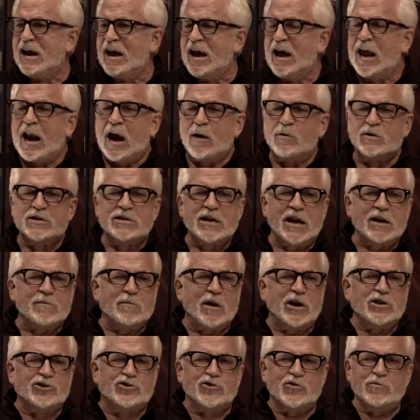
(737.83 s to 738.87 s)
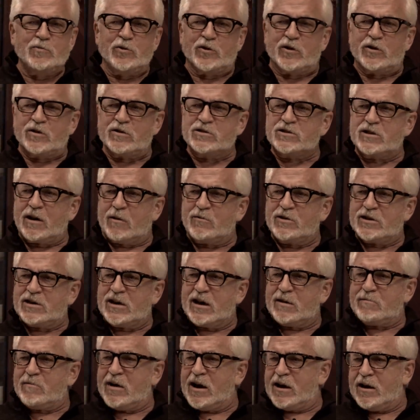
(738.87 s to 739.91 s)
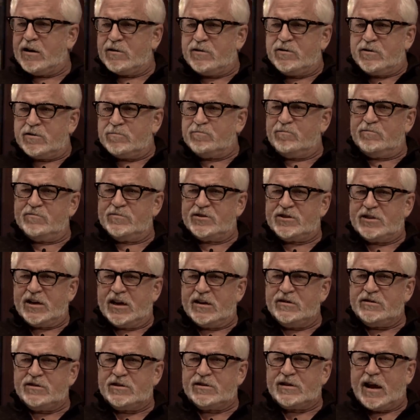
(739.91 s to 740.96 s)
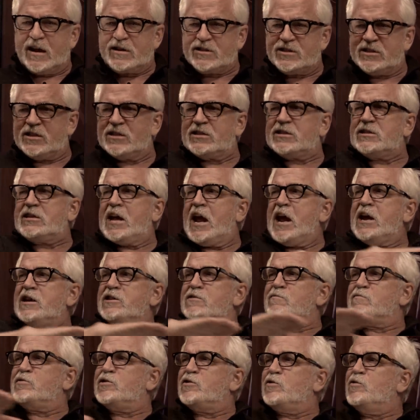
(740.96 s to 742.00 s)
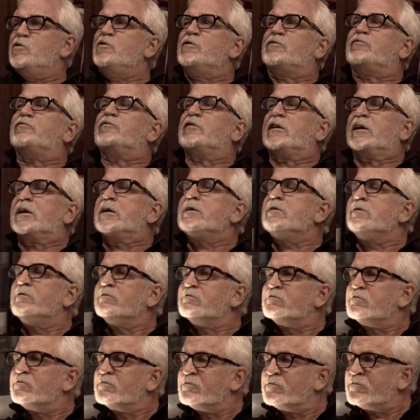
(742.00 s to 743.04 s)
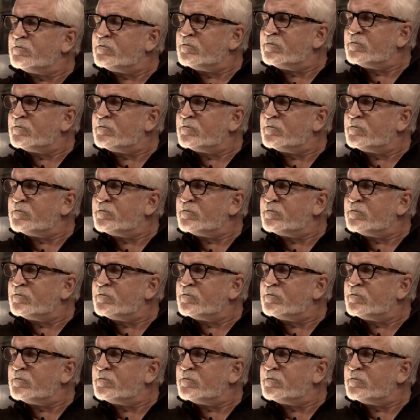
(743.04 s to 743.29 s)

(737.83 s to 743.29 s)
And I would take my Jupiters, I would take my other synths that sustained beautifully mm-hmm.